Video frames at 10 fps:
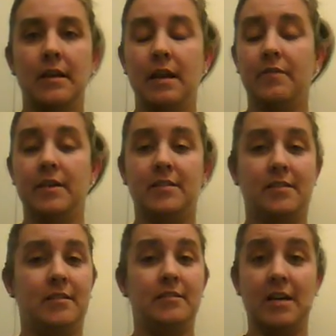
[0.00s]
if
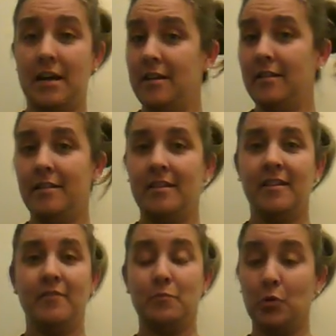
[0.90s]
it's done,
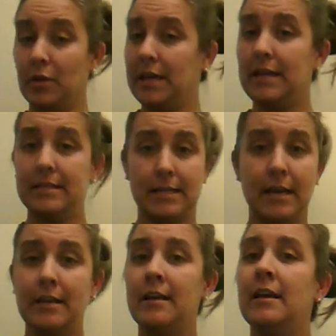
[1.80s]
if bullying is
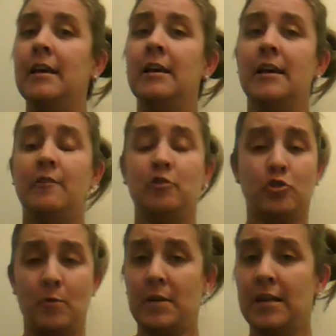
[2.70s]
done, if
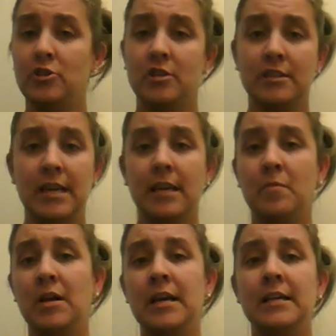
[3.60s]
discrimination is taking
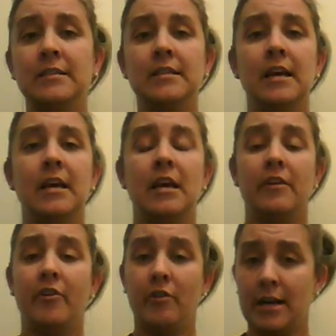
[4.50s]
place,
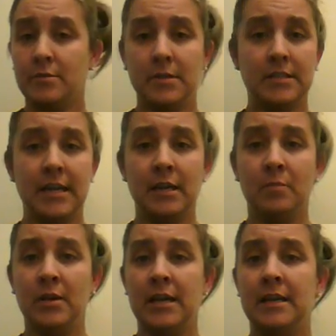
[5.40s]
if harassment is taking
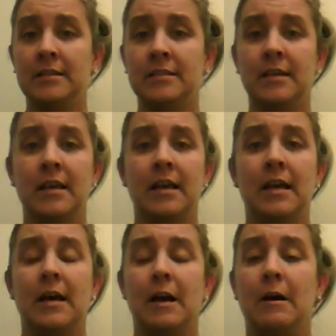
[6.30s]
place,
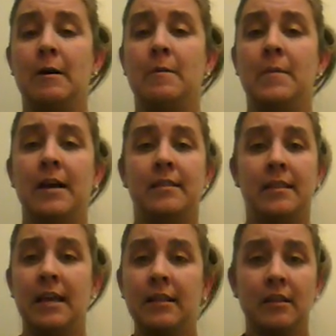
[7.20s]
I
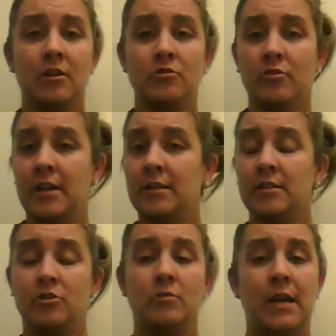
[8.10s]
think that those are things
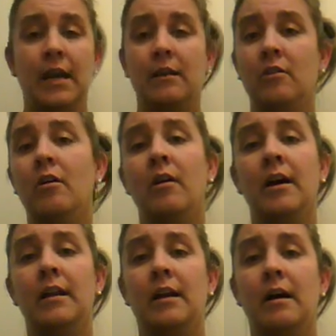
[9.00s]
that you
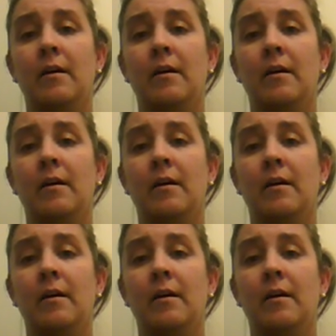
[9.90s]
cannot